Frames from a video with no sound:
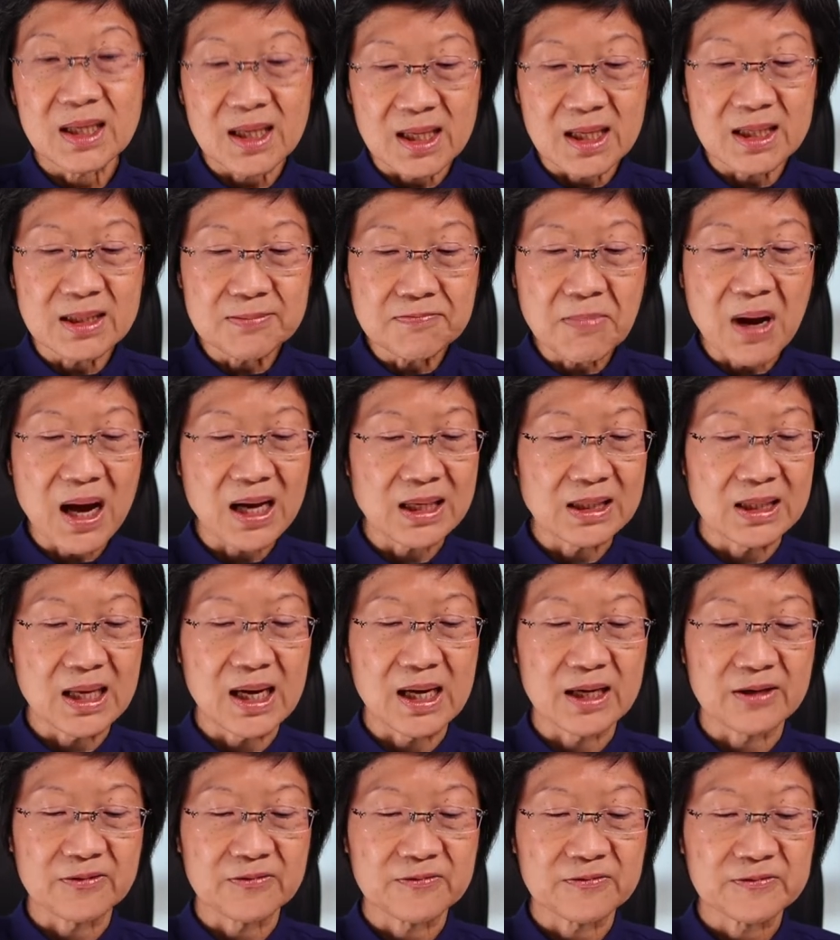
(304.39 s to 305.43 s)
in my
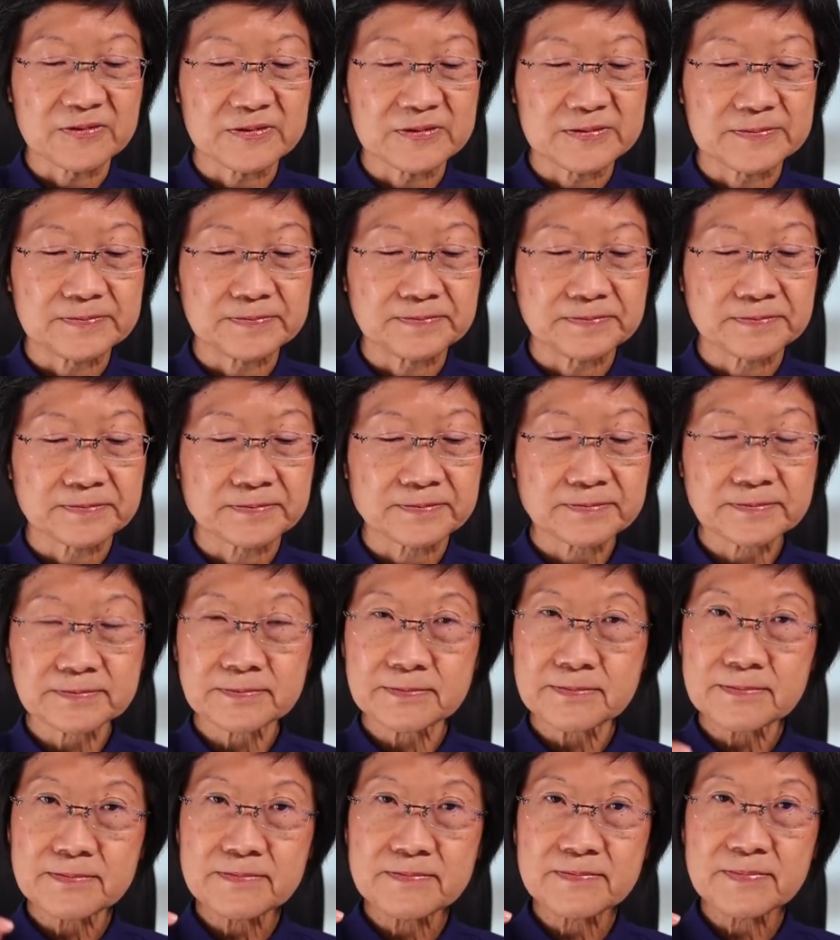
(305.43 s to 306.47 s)
life.
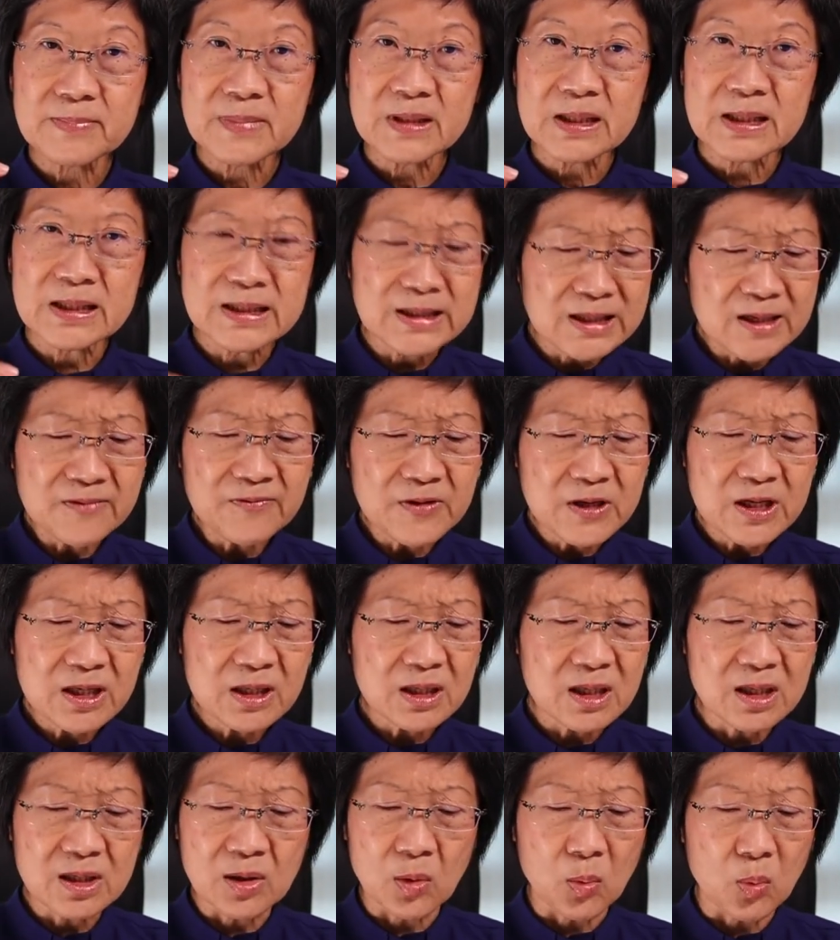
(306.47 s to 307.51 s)
Living
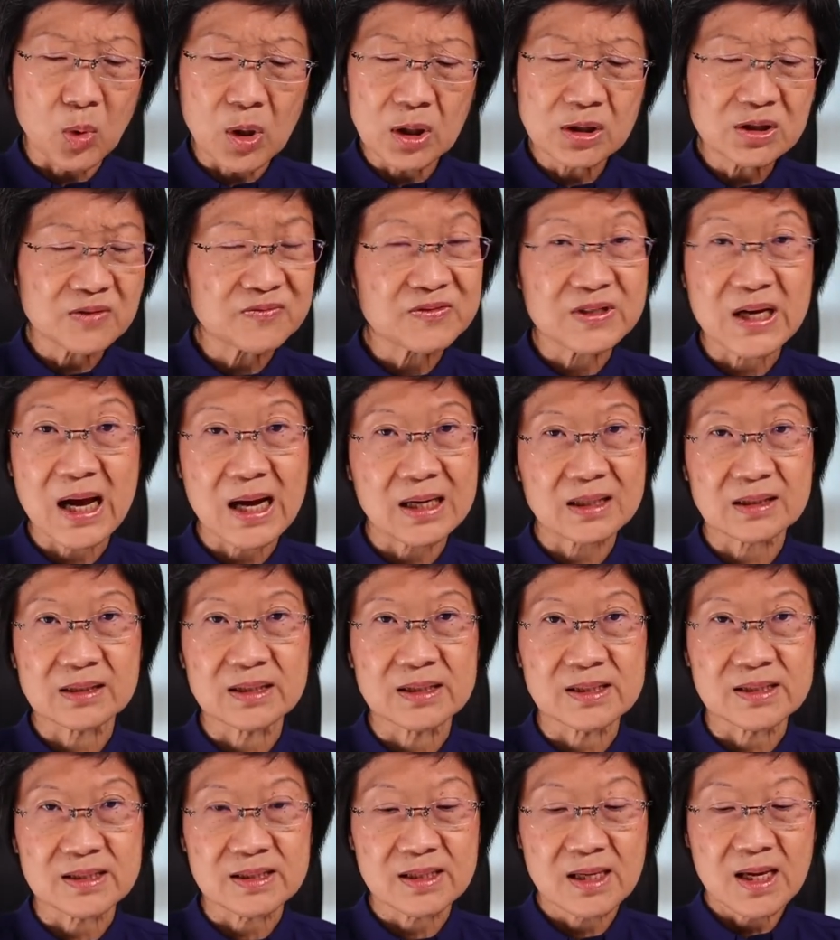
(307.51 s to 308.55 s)
in a world of
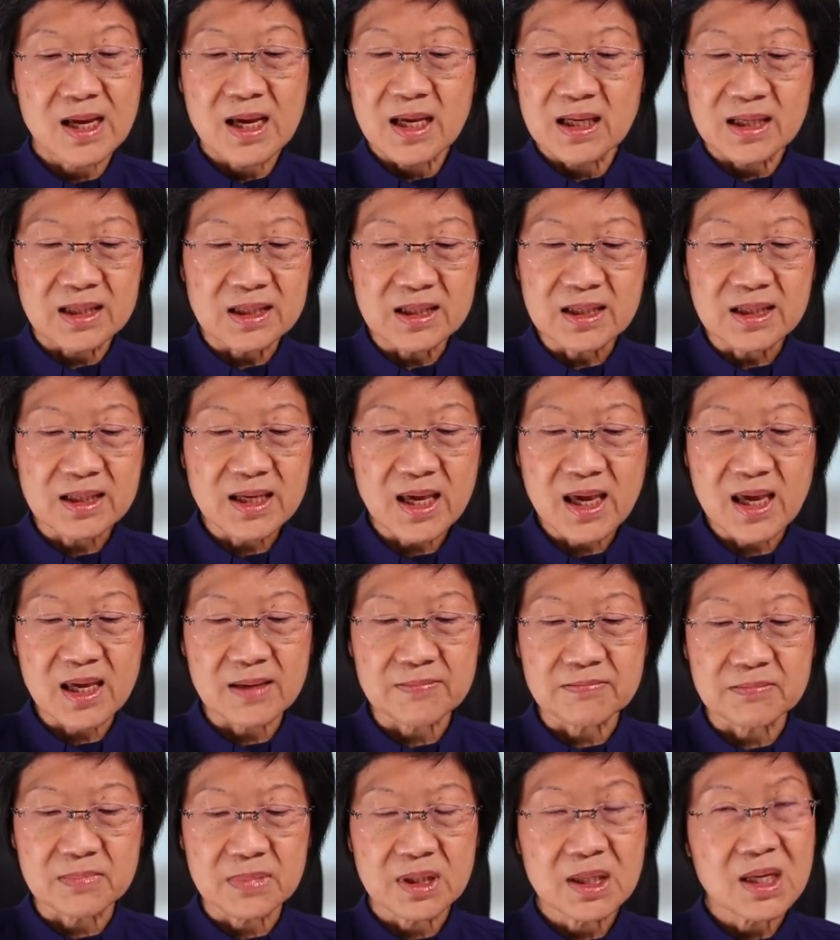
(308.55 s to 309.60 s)
darkness, He
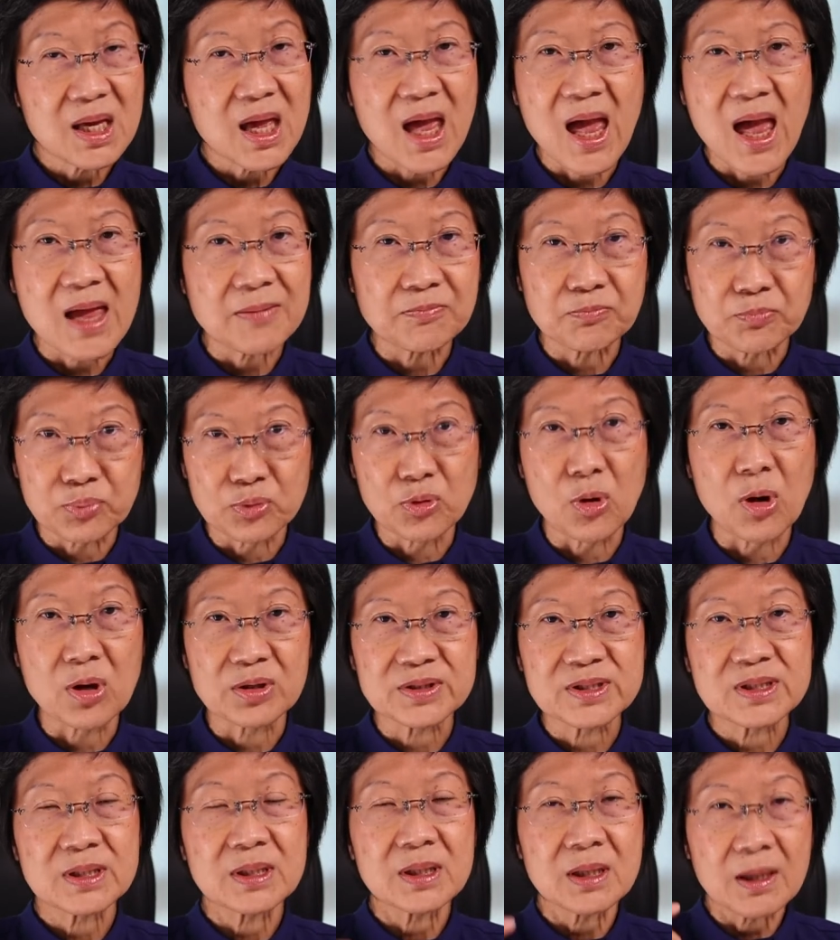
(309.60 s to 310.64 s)
came and
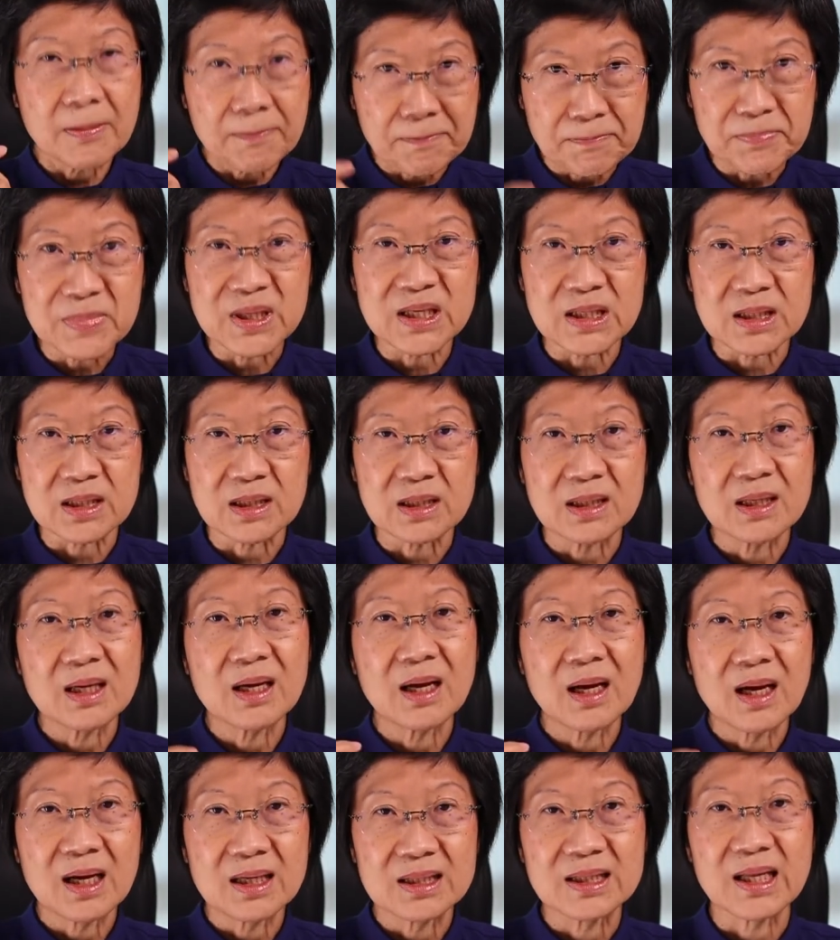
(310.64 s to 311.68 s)
brought me
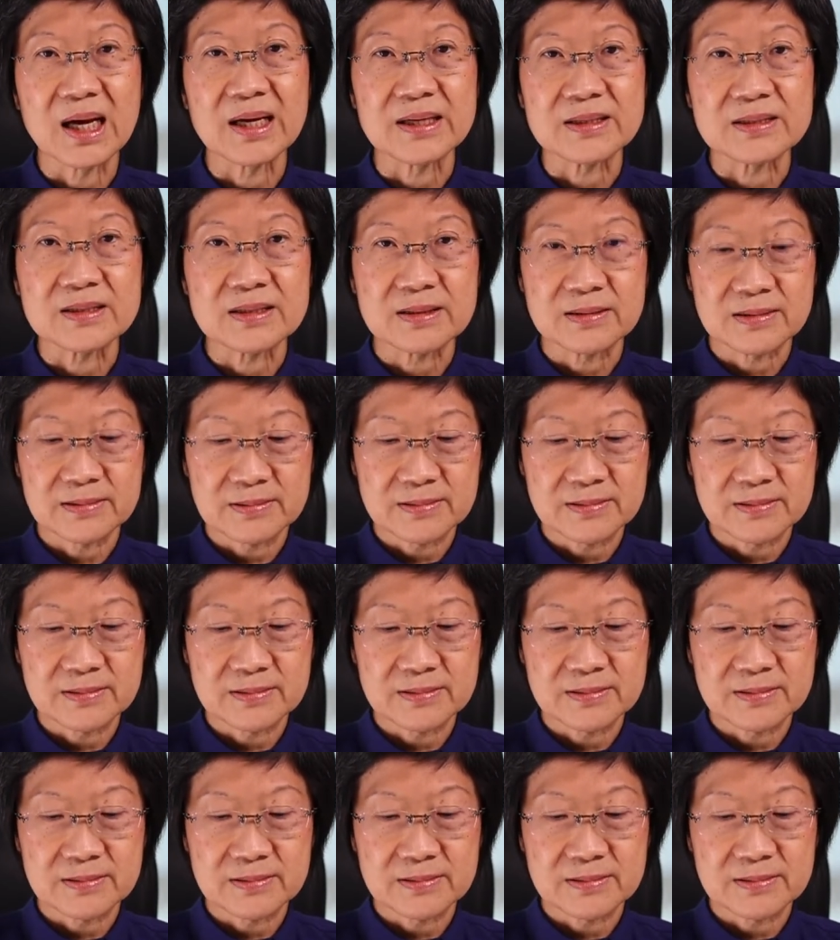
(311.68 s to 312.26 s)
light.